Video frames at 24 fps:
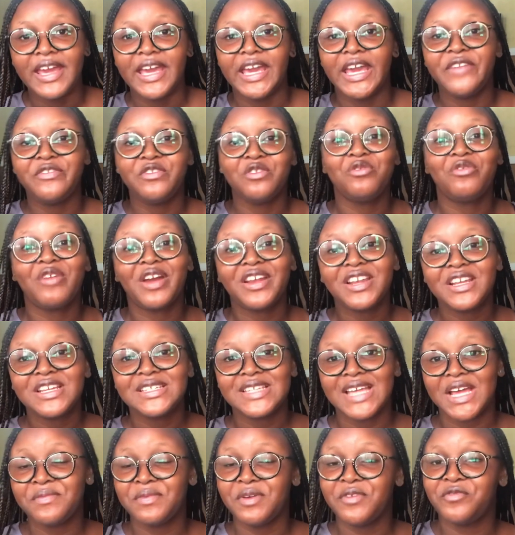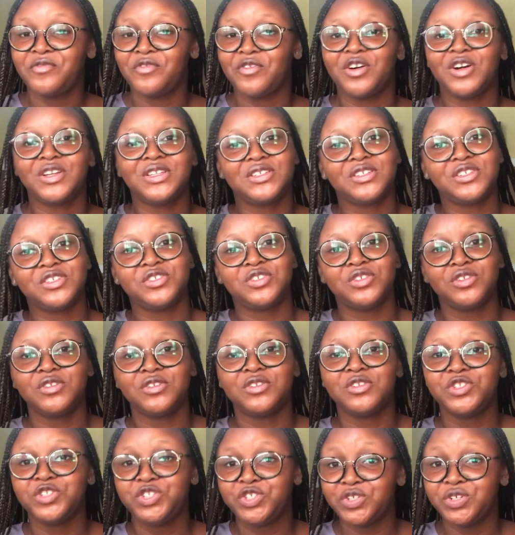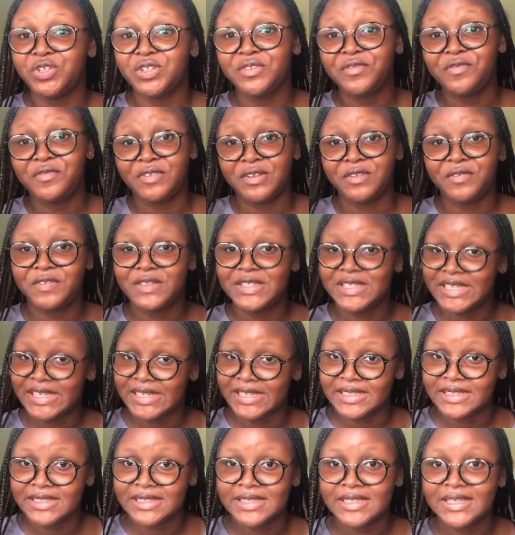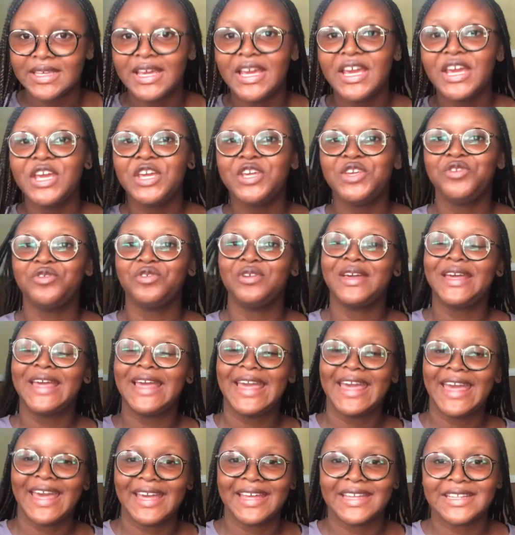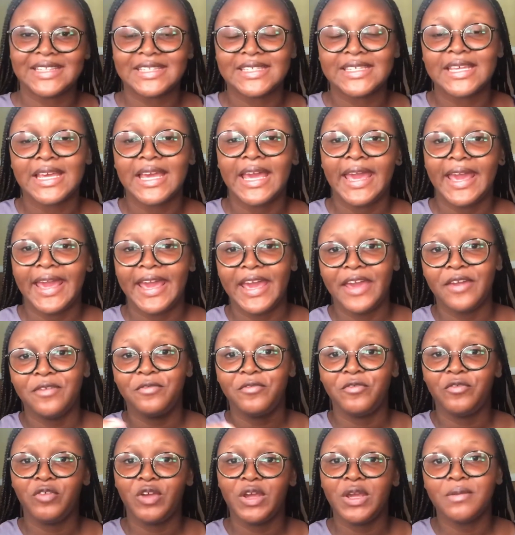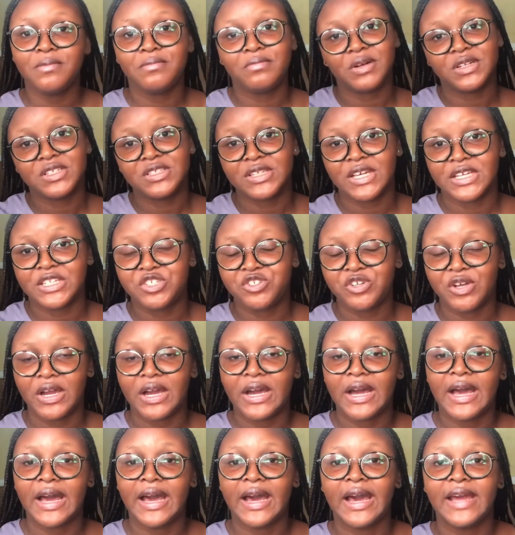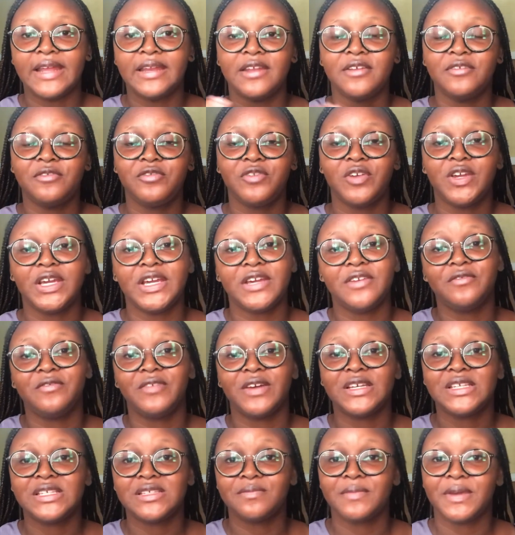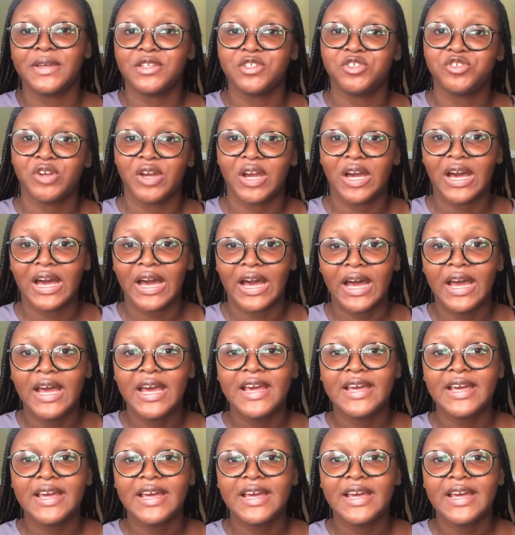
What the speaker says: If you register before the June 15th, you get a free budget tracker and a free investment tracker.